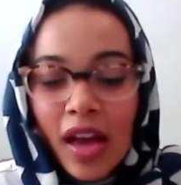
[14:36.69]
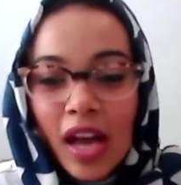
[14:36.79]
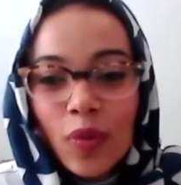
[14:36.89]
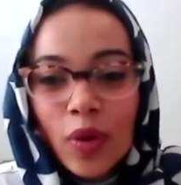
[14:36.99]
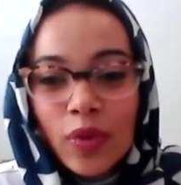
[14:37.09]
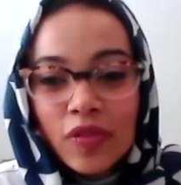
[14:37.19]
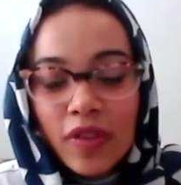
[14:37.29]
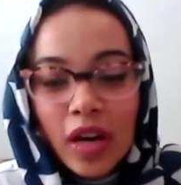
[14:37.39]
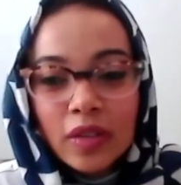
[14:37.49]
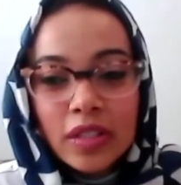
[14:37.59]
And what we
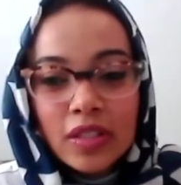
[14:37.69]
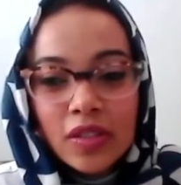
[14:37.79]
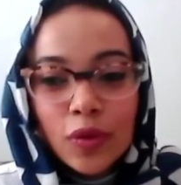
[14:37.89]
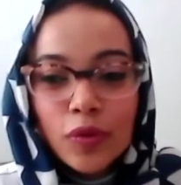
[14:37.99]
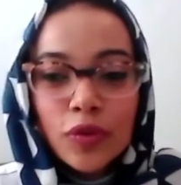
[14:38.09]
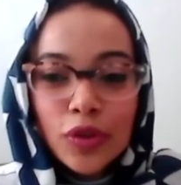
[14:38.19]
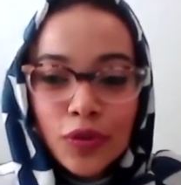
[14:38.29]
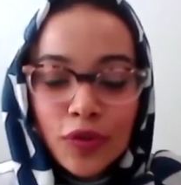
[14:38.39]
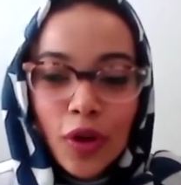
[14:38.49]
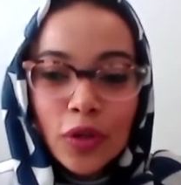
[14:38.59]
found, it's sort of
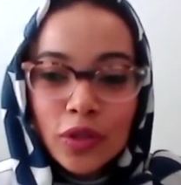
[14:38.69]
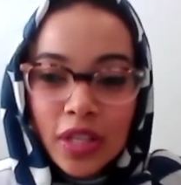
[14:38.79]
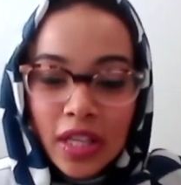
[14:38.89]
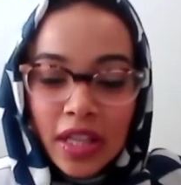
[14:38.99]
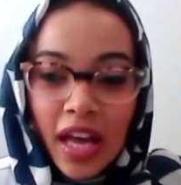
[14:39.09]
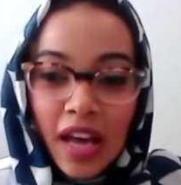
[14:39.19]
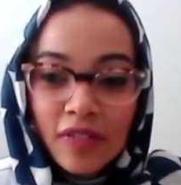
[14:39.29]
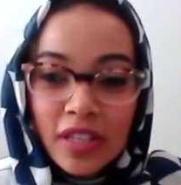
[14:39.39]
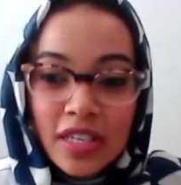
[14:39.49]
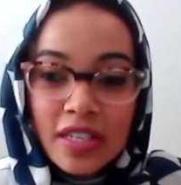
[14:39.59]
twofold. You'd either
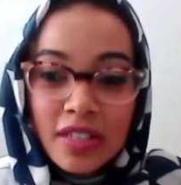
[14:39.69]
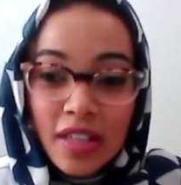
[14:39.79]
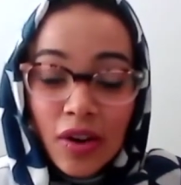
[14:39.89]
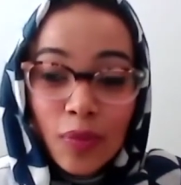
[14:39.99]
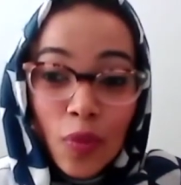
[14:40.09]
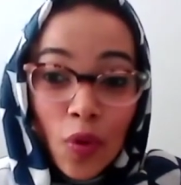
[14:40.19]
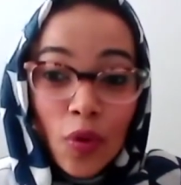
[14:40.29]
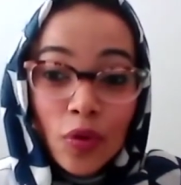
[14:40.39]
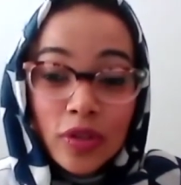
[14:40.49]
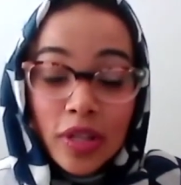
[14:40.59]
have learners that
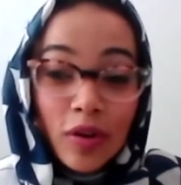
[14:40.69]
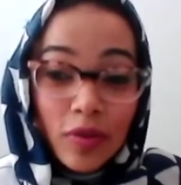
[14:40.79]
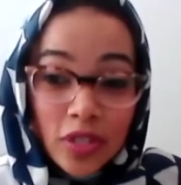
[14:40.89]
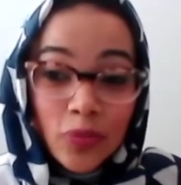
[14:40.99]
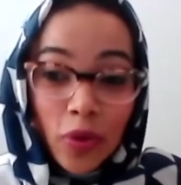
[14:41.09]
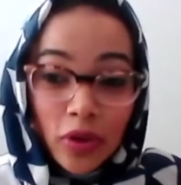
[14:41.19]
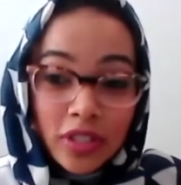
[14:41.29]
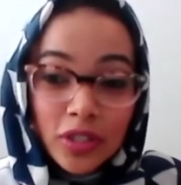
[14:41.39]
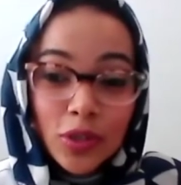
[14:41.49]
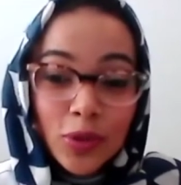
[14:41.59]
are
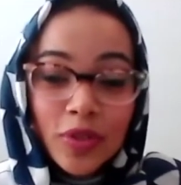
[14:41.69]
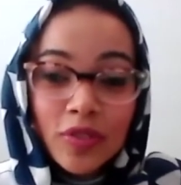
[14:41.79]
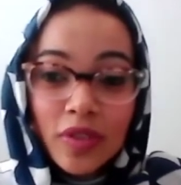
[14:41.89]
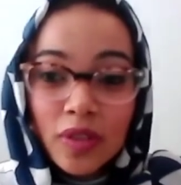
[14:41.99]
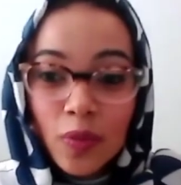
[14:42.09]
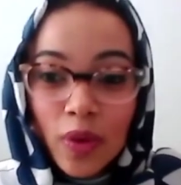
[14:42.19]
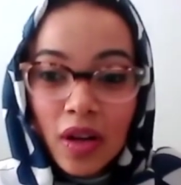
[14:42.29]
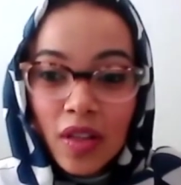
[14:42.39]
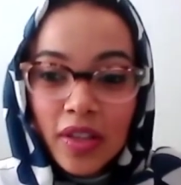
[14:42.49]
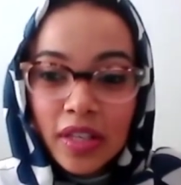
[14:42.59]
responding to it very
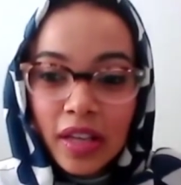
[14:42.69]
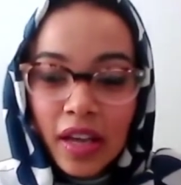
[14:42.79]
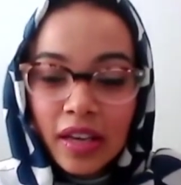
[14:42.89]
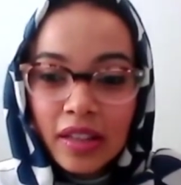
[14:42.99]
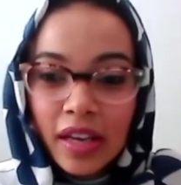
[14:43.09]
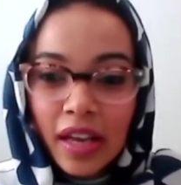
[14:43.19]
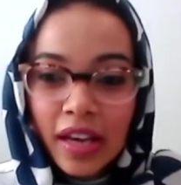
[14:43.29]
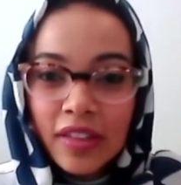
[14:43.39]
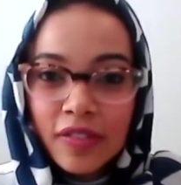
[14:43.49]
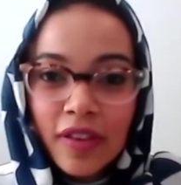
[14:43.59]
well, they
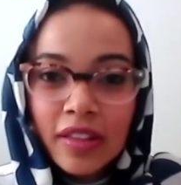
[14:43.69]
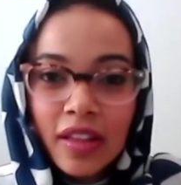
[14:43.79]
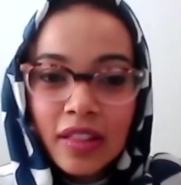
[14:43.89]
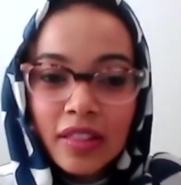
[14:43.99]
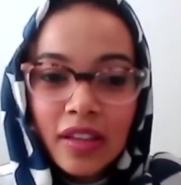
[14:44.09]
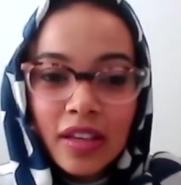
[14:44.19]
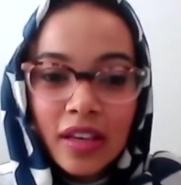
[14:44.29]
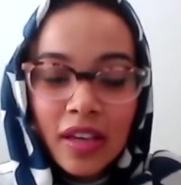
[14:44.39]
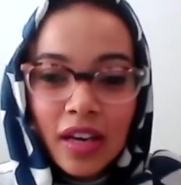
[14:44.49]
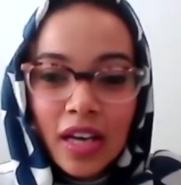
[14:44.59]
like the fact
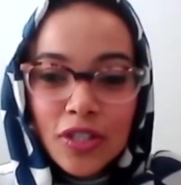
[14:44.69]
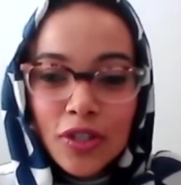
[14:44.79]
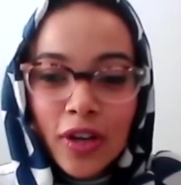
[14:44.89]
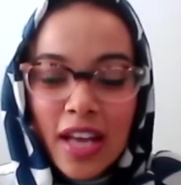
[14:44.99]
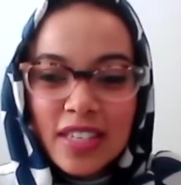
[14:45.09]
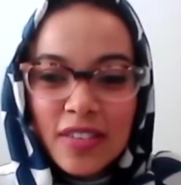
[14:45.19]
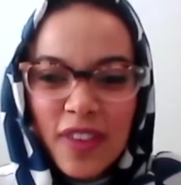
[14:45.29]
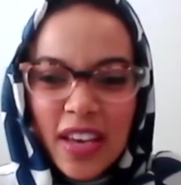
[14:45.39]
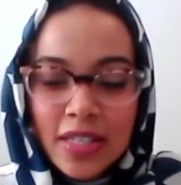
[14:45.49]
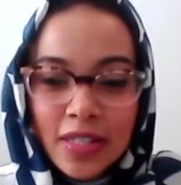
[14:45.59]
that it's not as
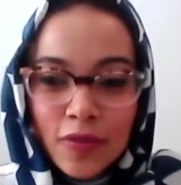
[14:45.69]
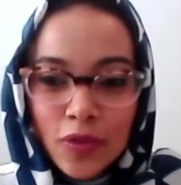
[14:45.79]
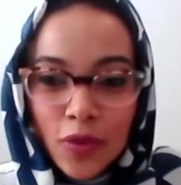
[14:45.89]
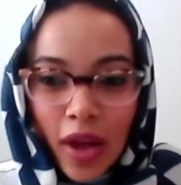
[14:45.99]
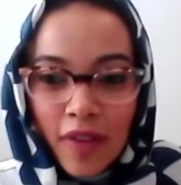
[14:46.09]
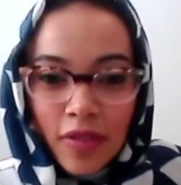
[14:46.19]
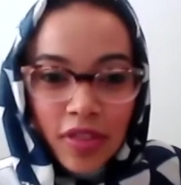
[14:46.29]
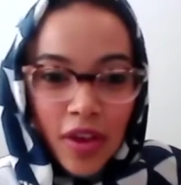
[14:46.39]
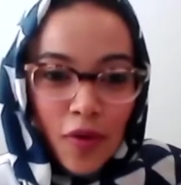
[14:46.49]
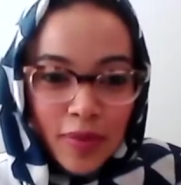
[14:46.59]
invasive to have the
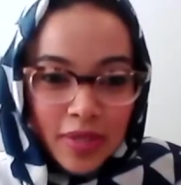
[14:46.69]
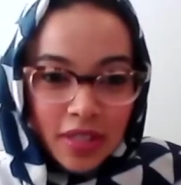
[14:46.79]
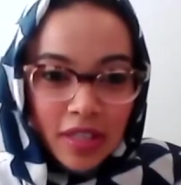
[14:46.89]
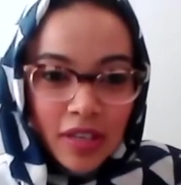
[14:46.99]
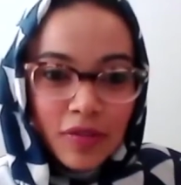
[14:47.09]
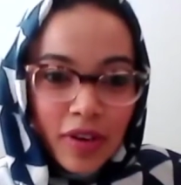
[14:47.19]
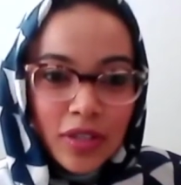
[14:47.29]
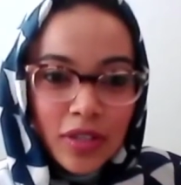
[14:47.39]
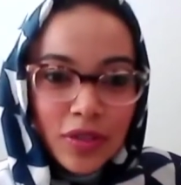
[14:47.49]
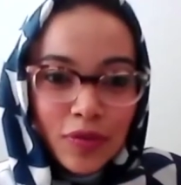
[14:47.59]
therapist sit in
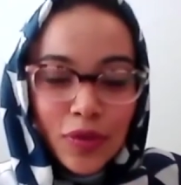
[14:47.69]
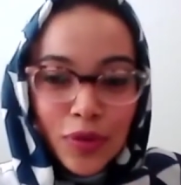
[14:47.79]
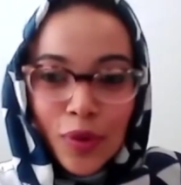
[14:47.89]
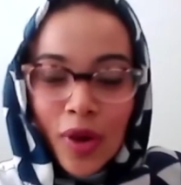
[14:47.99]
front of you